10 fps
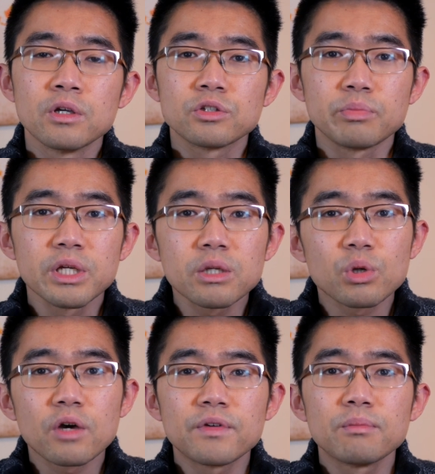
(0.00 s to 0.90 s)
So
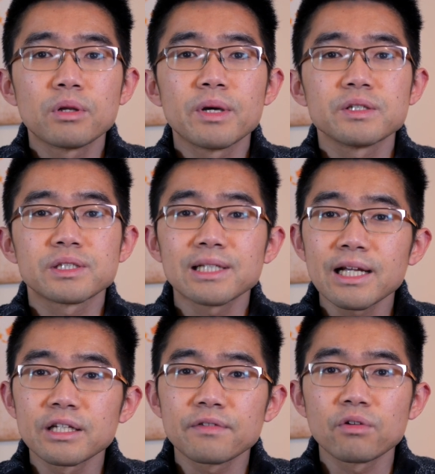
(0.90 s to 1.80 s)
BWF implements a
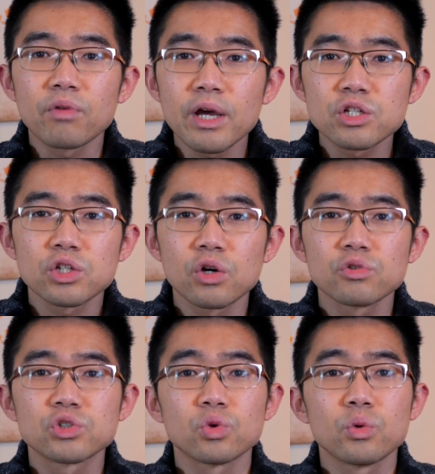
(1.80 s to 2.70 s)
slightly different
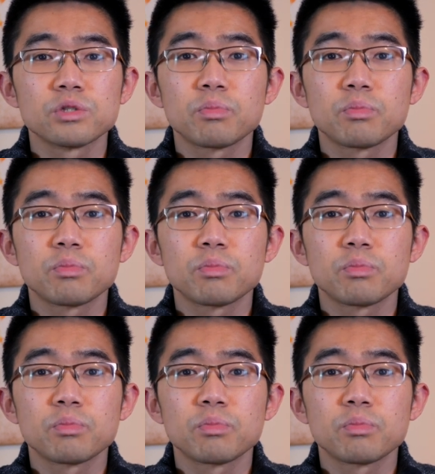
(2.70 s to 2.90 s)
ratios towards